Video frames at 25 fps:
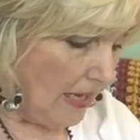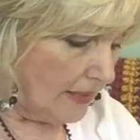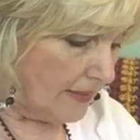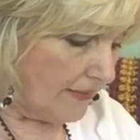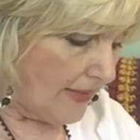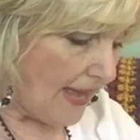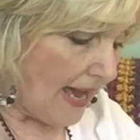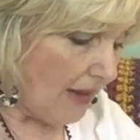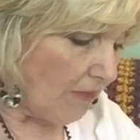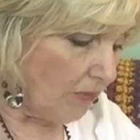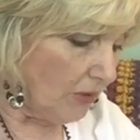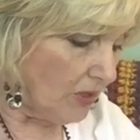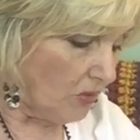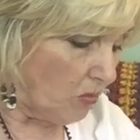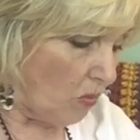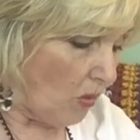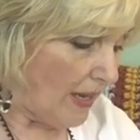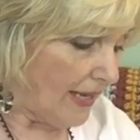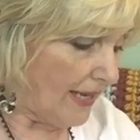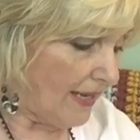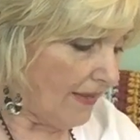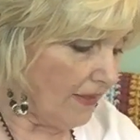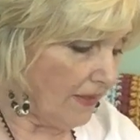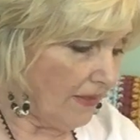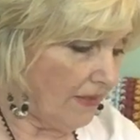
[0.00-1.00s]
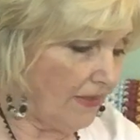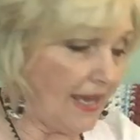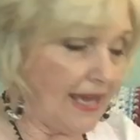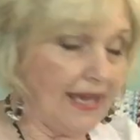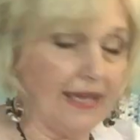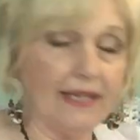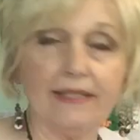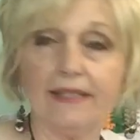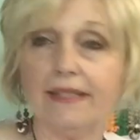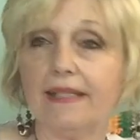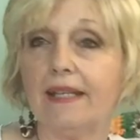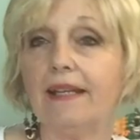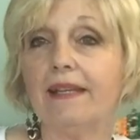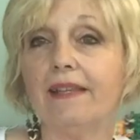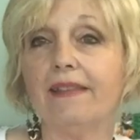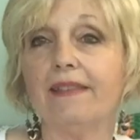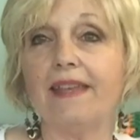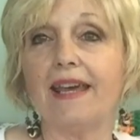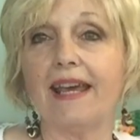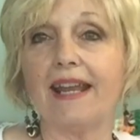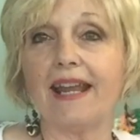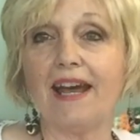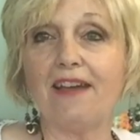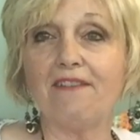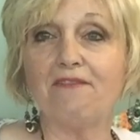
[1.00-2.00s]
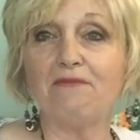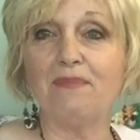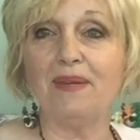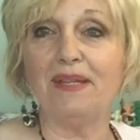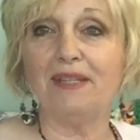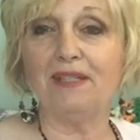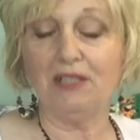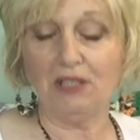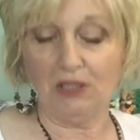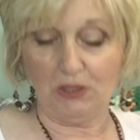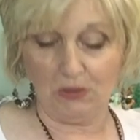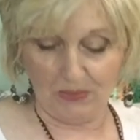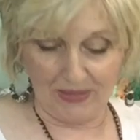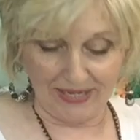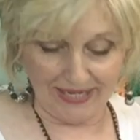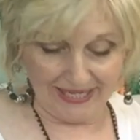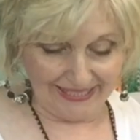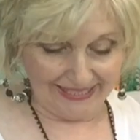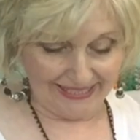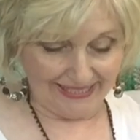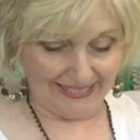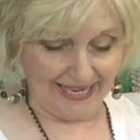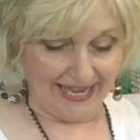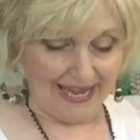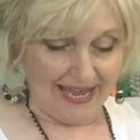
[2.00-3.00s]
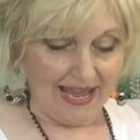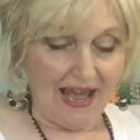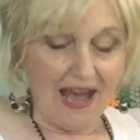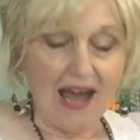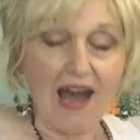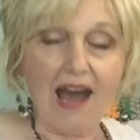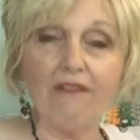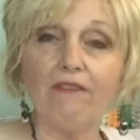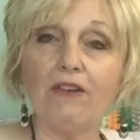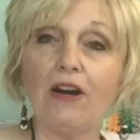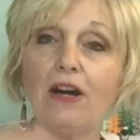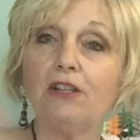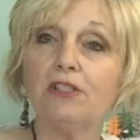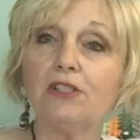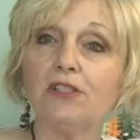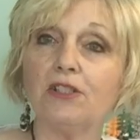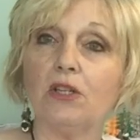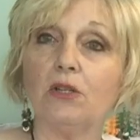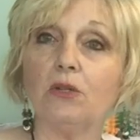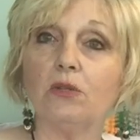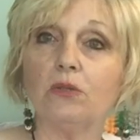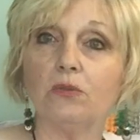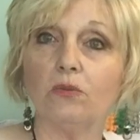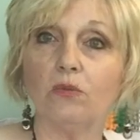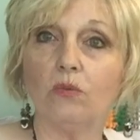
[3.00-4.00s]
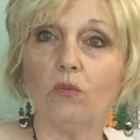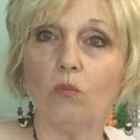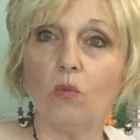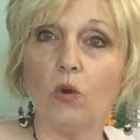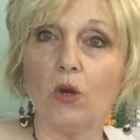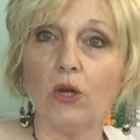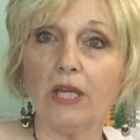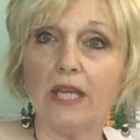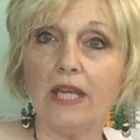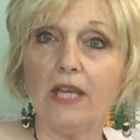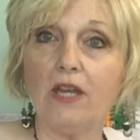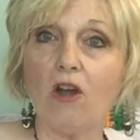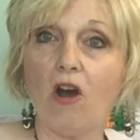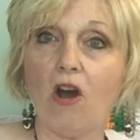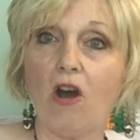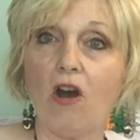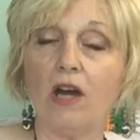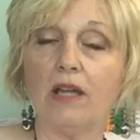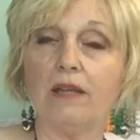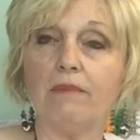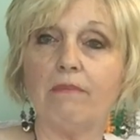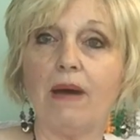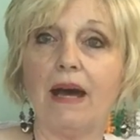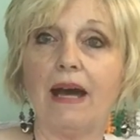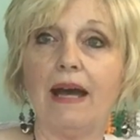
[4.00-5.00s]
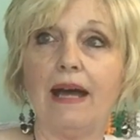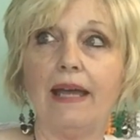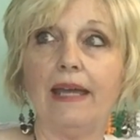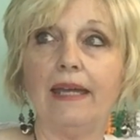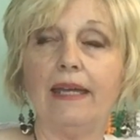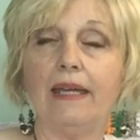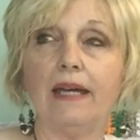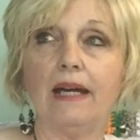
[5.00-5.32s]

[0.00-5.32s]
That was one of the things that I've been doing. I've also working on my